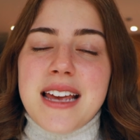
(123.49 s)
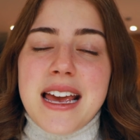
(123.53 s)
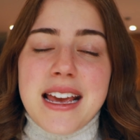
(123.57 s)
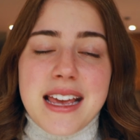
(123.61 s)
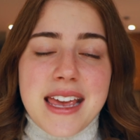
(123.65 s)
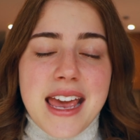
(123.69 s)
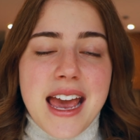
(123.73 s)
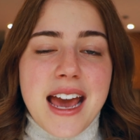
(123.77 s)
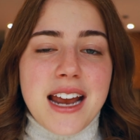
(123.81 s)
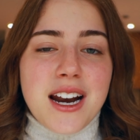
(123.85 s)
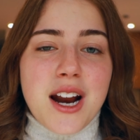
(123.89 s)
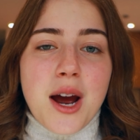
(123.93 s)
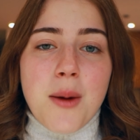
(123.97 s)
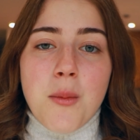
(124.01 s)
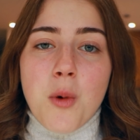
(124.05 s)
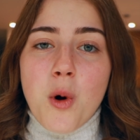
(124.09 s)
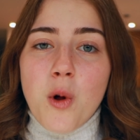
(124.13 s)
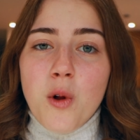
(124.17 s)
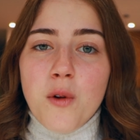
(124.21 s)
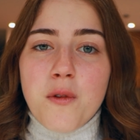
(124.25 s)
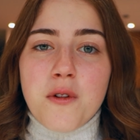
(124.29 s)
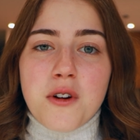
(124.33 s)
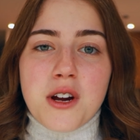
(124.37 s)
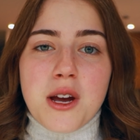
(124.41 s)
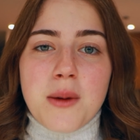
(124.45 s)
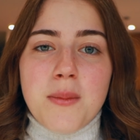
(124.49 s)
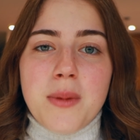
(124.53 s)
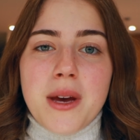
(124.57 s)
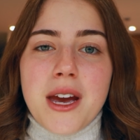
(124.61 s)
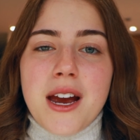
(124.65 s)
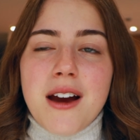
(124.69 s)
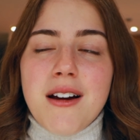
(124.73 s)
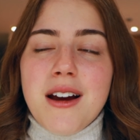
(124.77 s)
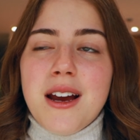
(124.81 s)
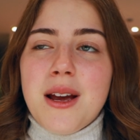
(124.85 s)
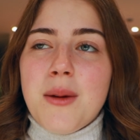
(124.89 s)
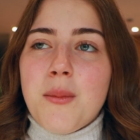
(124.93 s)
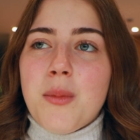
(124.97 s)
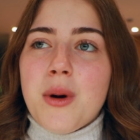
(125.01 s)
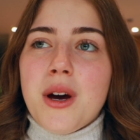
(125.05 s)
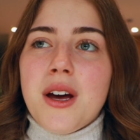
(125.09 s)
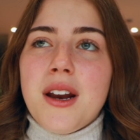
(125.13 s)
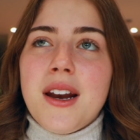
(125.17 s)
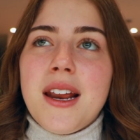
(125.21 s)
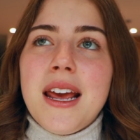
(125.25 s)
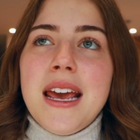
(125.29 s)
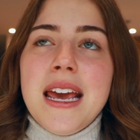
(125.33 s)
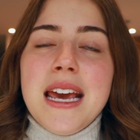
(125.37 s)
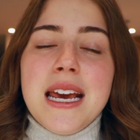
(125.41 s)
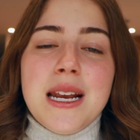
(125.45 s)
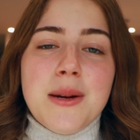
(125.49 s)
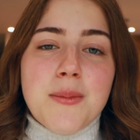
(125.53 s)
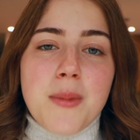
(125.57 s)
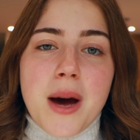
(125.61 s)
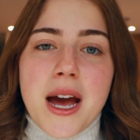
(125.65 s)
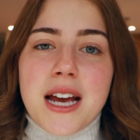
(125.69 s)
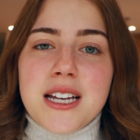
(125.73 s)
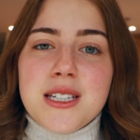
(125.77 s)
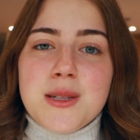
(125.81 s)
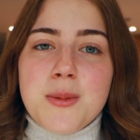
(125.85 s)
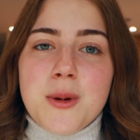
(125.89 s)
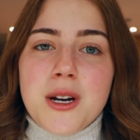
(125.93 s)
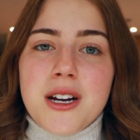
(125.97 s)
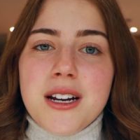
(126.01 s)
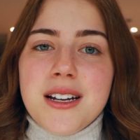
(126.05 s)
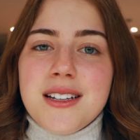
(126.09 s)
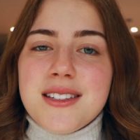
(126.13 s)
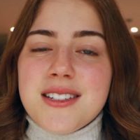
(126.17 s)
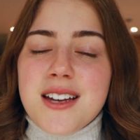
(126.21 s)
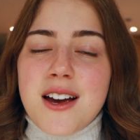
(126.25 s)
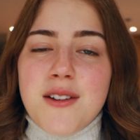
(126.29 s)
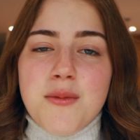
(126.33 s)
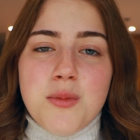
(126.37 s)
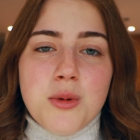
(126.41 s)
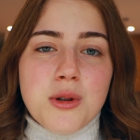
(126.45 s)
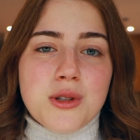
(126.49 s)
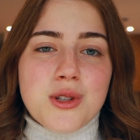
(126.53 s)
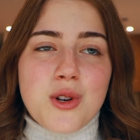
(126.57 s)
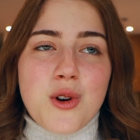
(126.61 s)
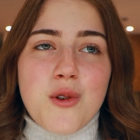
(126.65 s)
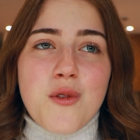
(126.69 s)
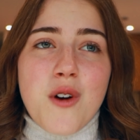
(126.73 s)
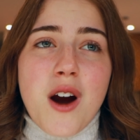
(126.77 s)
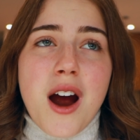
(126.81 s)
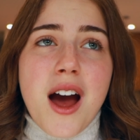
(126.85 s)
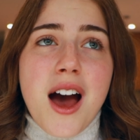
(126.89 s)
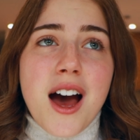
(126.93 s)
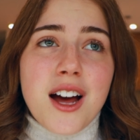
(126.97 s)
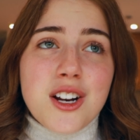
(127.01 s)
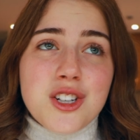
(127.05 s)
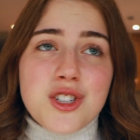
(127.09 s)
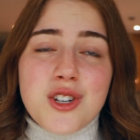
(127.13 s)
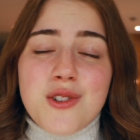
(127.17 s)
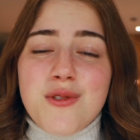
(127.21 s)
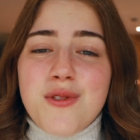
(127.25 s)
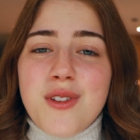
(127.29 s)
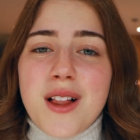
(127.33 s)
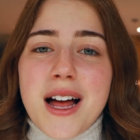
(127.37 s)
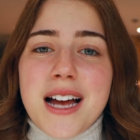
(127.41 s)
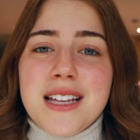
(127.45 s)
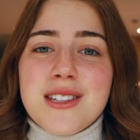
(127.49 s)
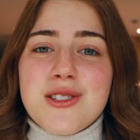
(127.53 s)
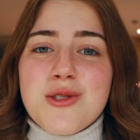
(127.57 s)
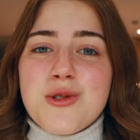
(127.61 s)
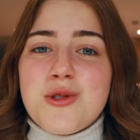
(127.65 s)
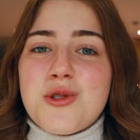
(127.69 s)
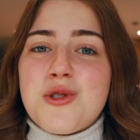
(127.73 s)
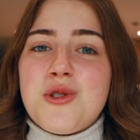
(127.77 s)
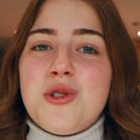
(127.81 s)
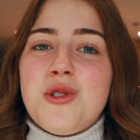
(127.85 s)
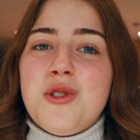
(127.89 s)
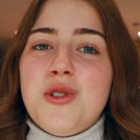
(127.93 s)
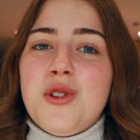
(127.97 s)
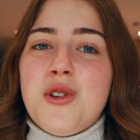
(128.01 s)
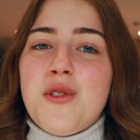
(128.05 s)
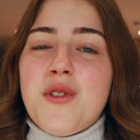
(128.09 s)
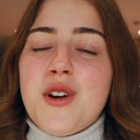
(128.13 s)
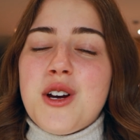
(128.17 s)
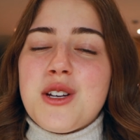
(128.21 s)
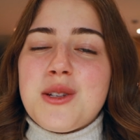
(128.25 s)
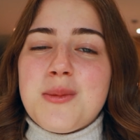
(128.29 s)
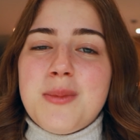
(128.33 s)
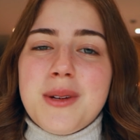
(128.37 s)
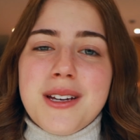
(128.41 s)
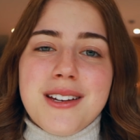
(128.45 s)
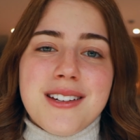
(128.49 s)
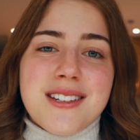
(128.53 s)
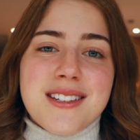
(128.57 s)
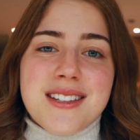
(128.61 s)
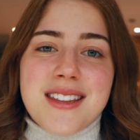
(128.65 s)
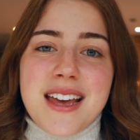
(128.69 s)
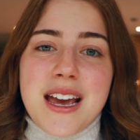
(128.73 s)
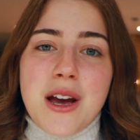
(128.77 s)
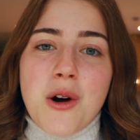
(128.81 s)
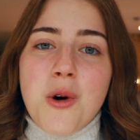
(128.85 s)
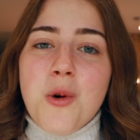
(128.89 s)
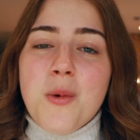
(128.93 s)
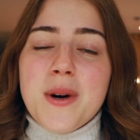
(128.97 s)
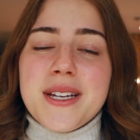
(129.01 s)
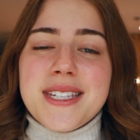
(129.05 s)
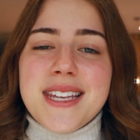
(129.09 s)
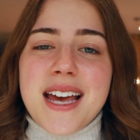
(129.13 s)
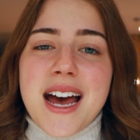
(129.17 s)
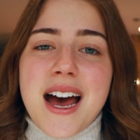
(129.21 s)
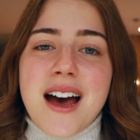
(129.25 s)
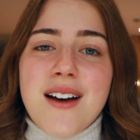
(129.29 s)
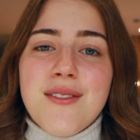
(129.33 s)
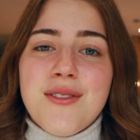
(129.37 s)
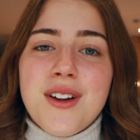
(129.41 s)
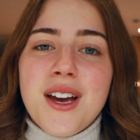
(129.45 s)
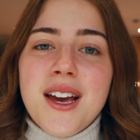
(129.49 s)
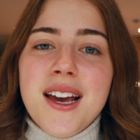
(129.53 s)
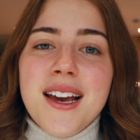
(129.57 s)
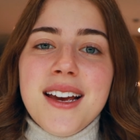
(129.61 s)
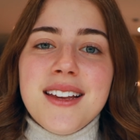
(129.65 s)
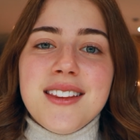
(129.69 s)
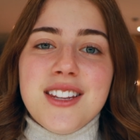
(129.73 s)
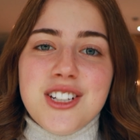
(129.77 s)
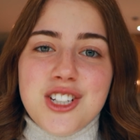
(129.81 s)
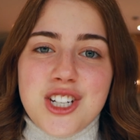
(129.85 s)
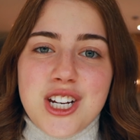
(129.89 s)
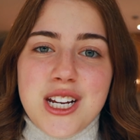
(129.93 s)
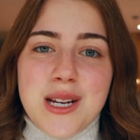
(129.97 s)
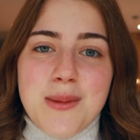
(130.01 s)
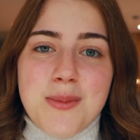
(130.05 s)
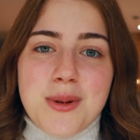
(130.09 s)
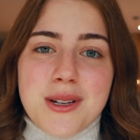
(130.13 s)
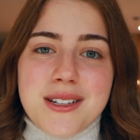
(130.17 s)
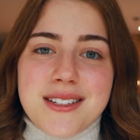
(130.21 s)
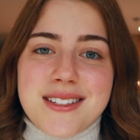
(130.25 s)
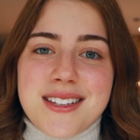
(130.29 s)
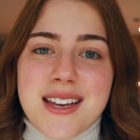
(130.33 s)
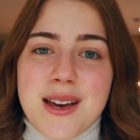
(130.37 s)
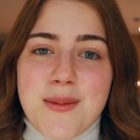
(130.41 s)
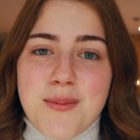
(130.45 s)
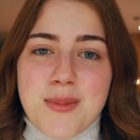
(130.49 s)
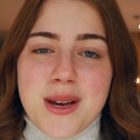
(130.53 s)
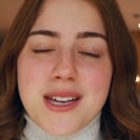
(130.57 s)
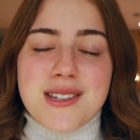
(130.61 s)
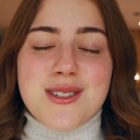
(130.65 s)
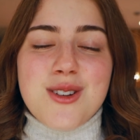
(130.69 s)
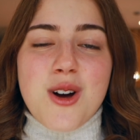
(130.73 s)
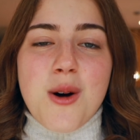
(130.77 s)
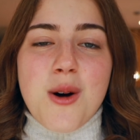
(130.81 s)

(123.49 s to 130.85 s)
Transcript: Again, I'm all for comparing, but in my experience, I've booked over 100 flights through StudentUniverse because they always have the cheapest and best